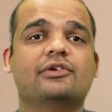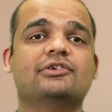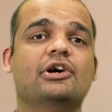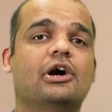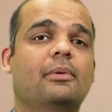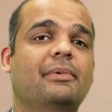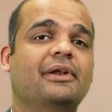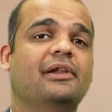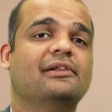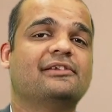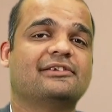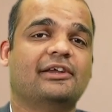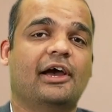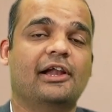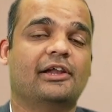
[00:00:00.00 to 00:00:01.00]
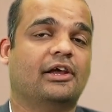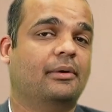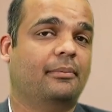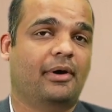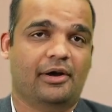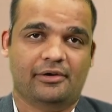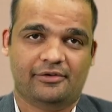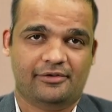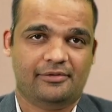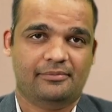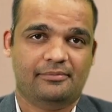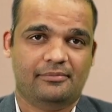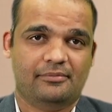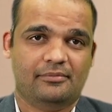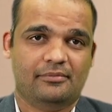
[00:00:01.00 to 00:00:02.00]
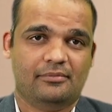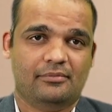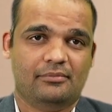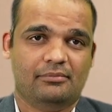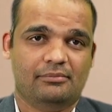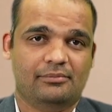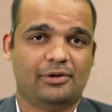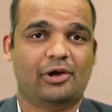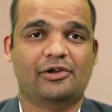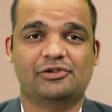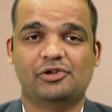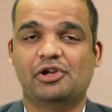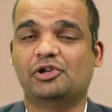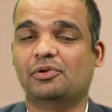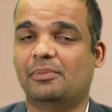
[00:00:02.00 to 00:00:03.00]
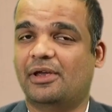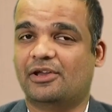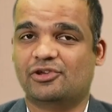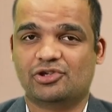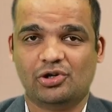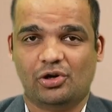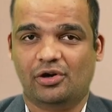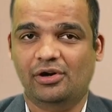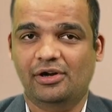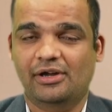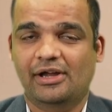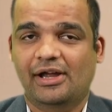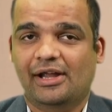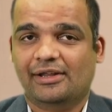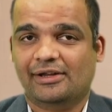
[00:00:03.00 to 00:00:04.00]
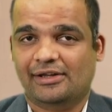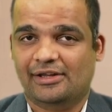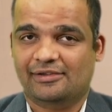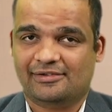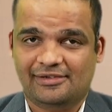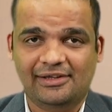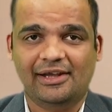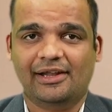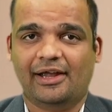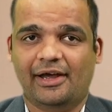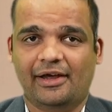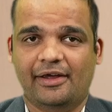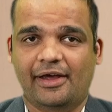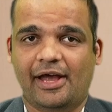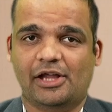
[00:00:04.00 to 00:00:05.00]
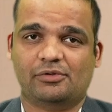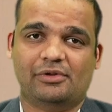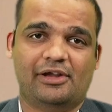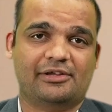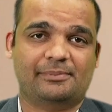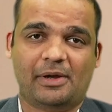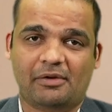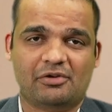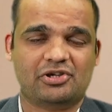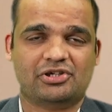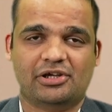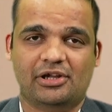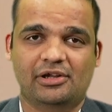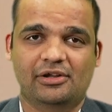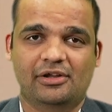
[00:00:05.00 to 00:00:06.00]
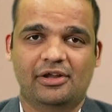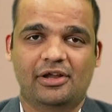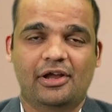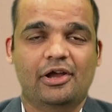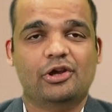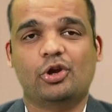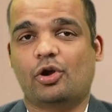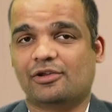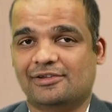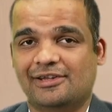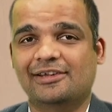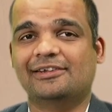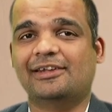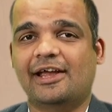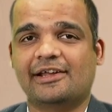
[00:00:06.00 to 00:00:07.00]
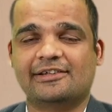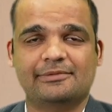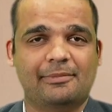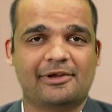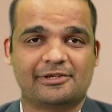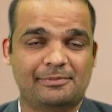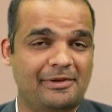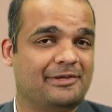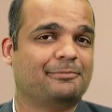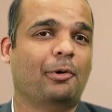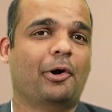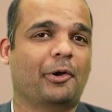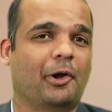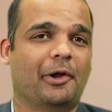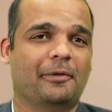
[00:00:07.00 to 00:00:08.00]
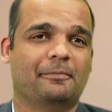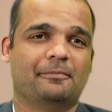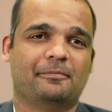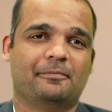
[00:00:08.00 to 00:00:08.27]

terminal-style commands, because you need to make sure that in CLI as well as PowerShell, your syntax must be spot on.